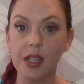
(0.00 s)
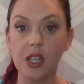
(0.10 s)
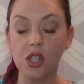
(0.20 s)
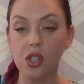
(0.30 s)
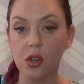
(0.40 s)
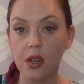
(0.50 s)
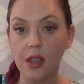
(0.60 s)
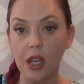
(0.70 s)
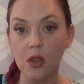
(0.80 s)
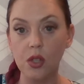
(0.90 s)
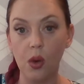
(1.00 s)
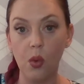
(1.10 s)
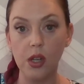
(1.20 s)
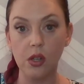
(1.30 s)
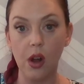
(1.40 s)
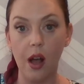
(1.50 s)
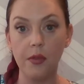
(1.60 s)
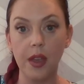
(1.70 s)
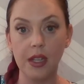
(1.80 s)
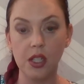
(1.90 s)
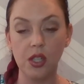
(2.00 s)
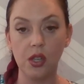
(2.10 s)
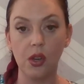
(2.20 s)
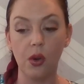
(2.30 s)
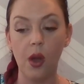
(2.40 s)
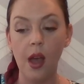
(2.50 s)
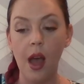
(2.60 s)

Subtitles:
and ensuring that you don't wander off into